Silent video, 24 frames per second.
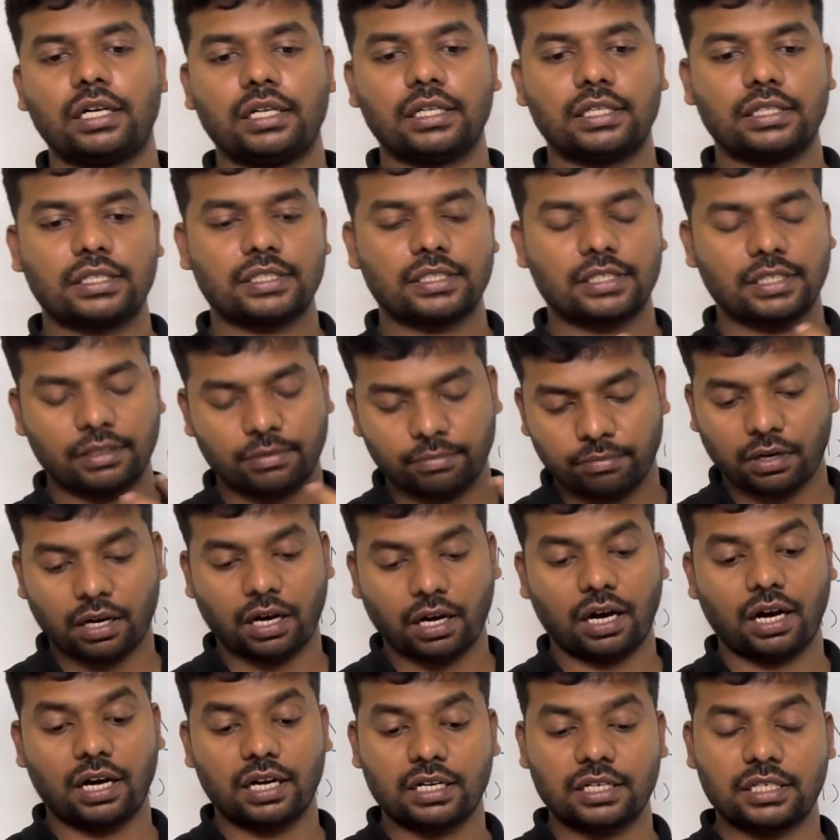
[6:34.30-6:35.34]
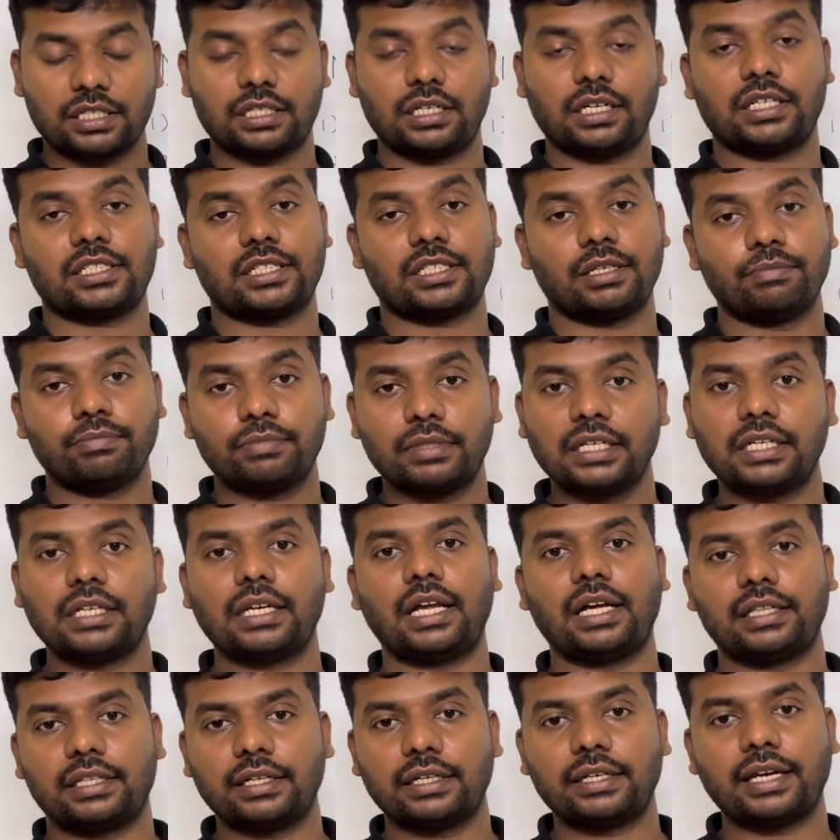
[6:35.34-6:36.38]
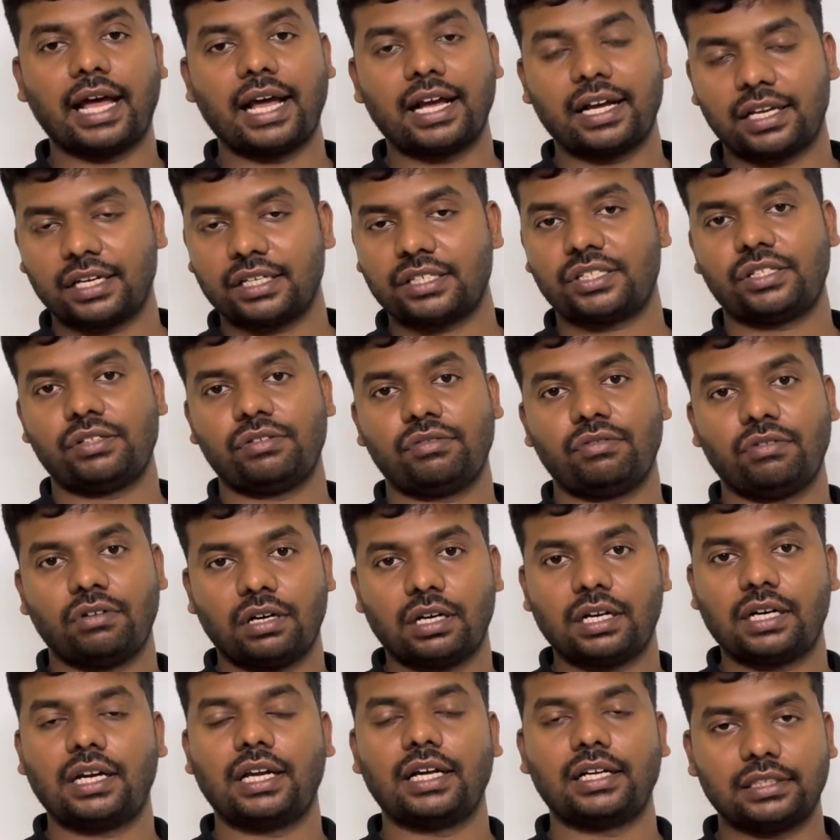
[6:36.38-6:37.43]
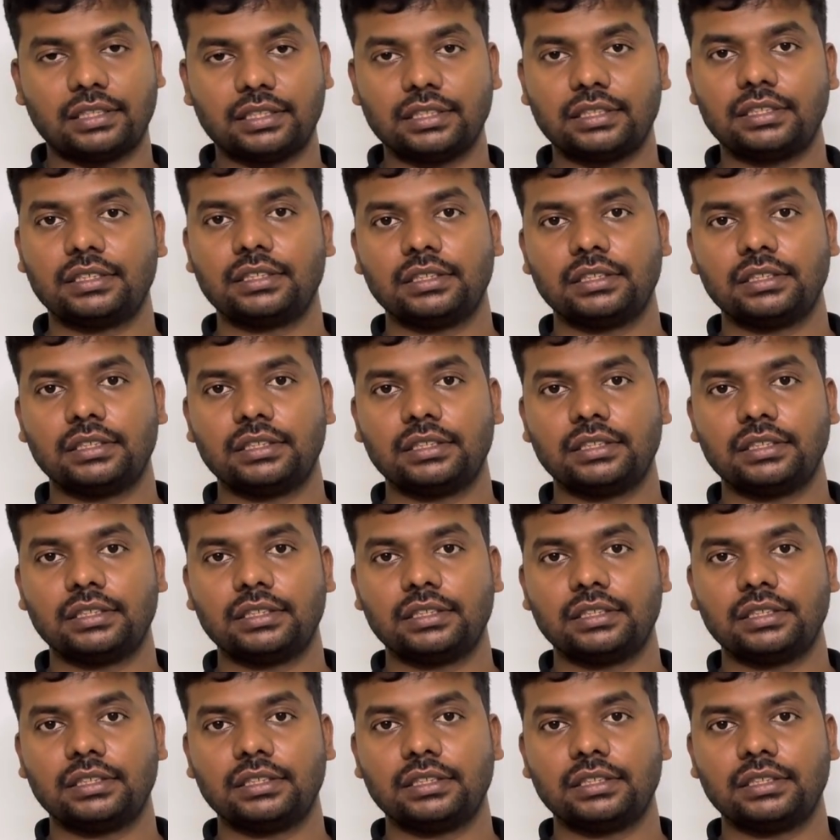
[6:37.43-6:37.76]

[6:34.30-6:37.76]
some harsh or something like that, aggressive or like that.